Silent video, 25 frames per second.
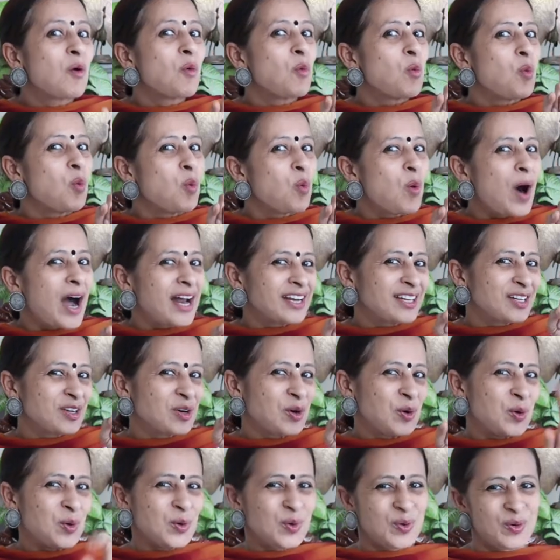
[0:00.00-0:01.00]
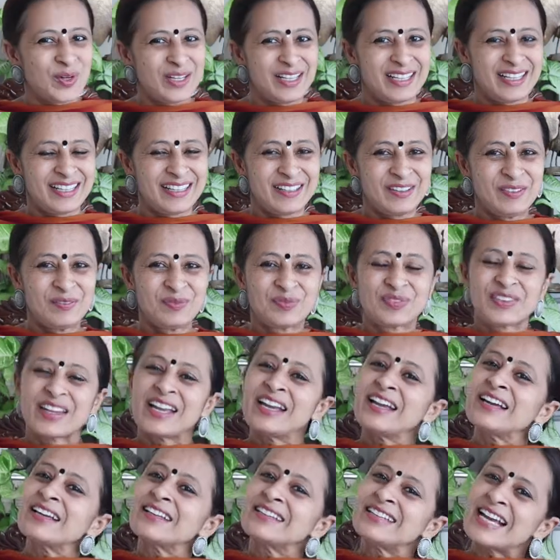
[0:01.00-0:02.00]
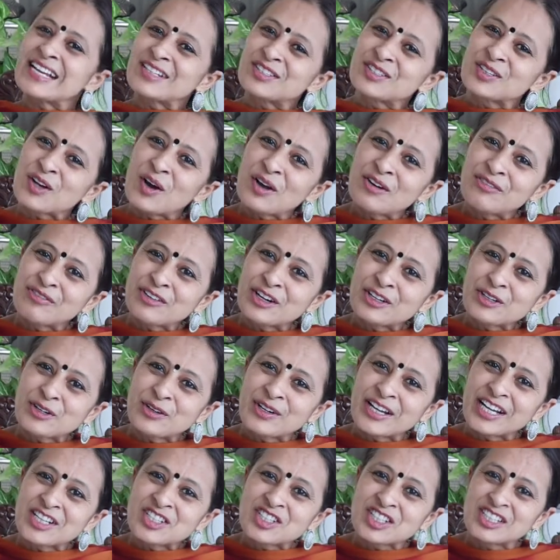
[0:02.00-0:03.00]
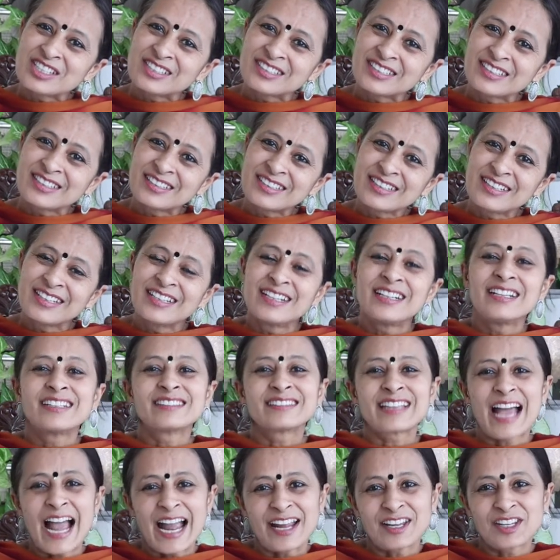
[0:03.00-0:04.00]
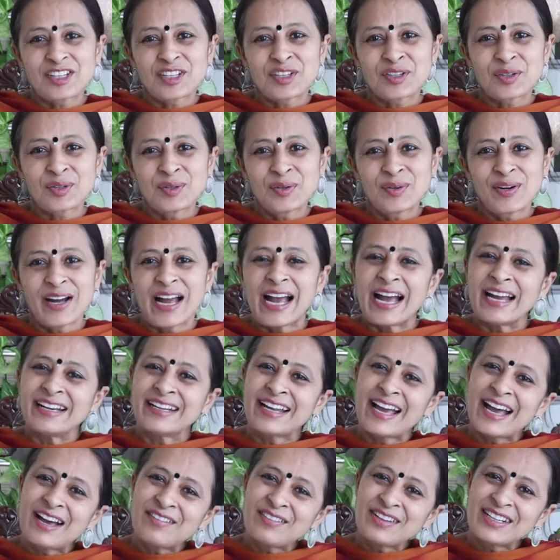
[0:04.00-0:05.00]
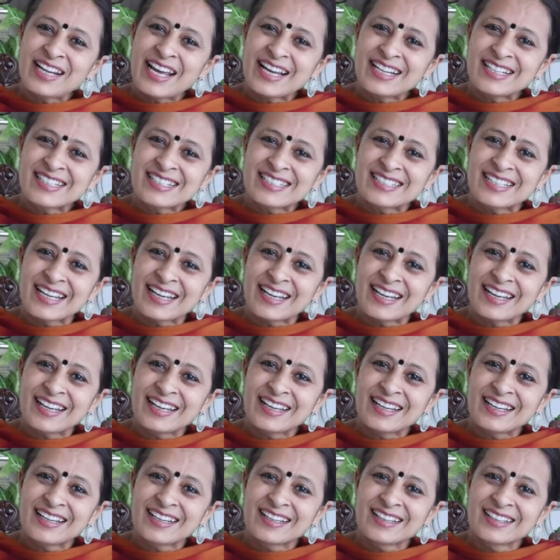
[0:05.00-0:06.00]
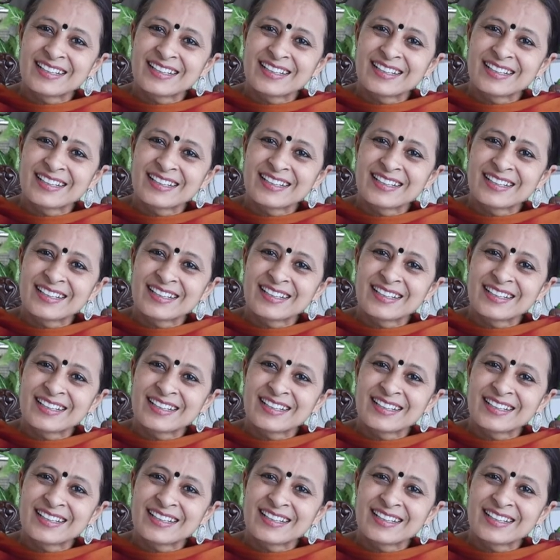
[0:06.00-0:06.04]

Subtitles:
1 whole. That's all for today children. Thank you and have a nice day.